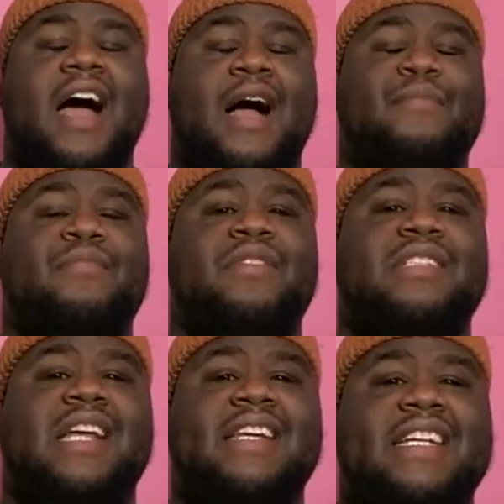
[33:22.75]

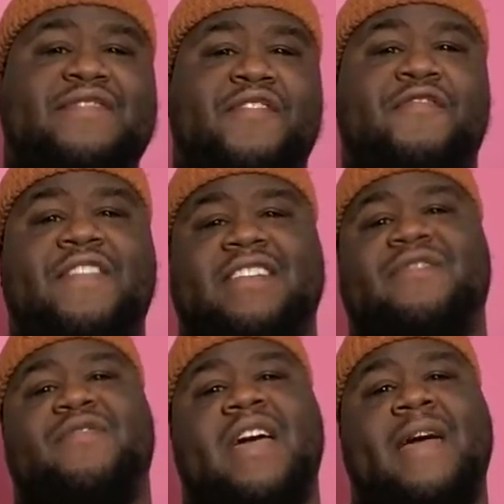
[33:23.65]
Sundance Film
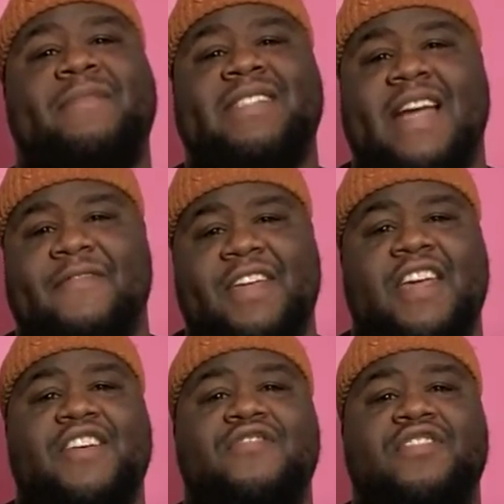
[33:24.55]
Festival happens every
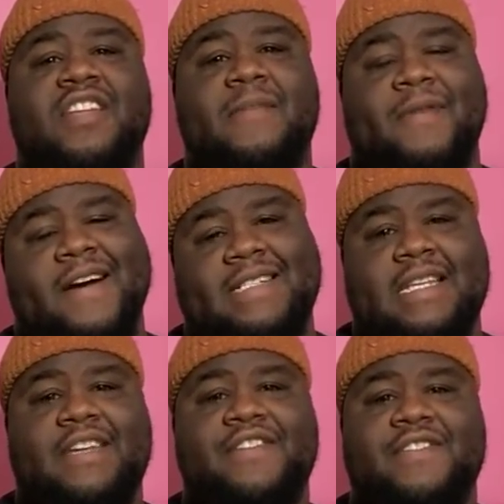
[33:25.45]
year, usually in Park
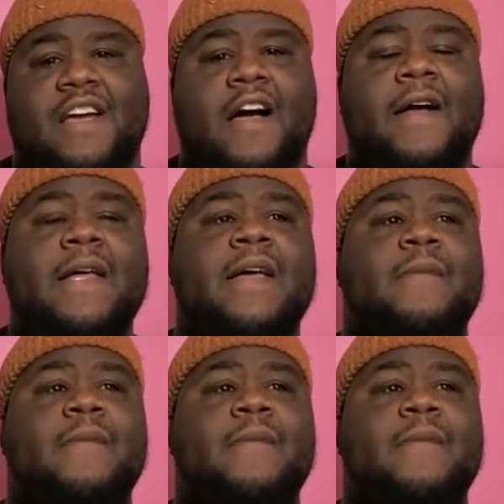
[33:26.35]
City, Utah.